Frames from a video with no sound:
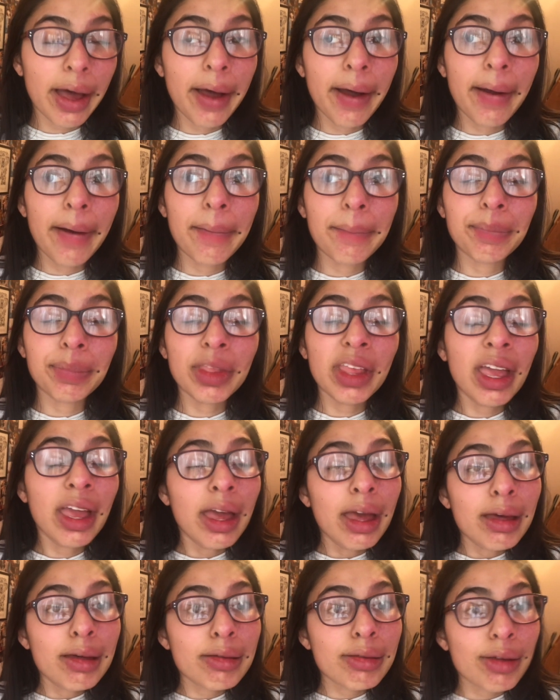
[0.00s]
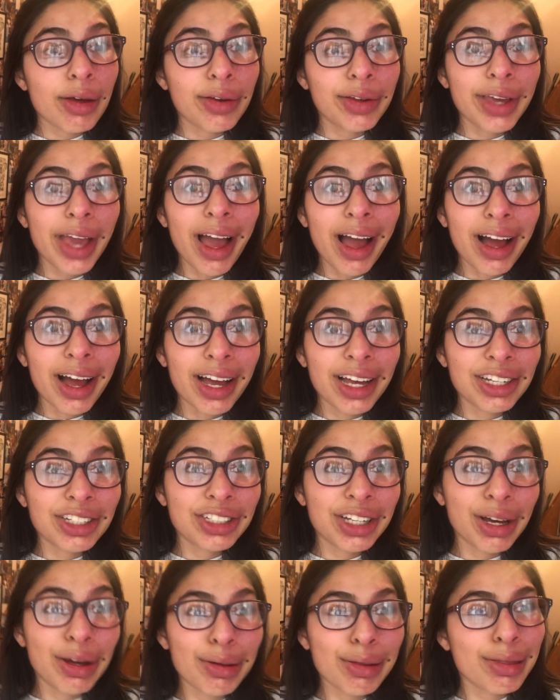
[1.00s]
Um, so yeah, I
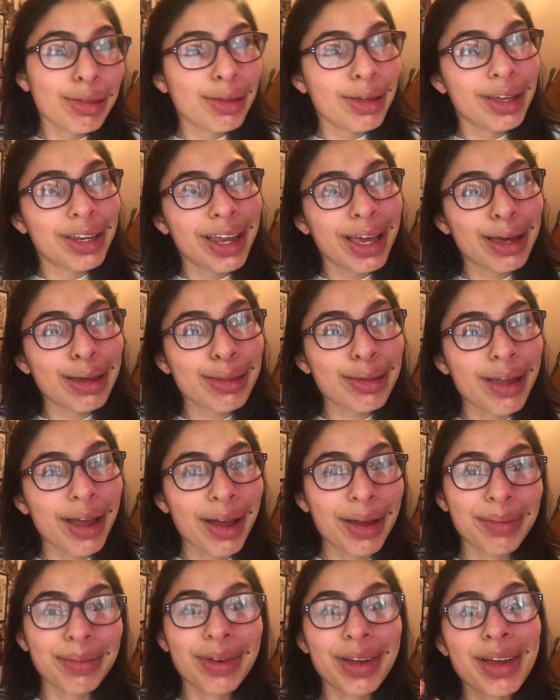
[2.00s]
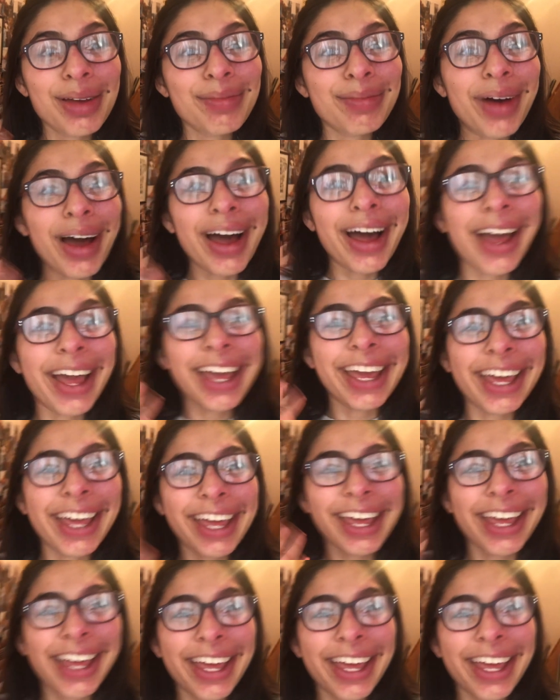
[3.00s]
shall see you next time. Bye!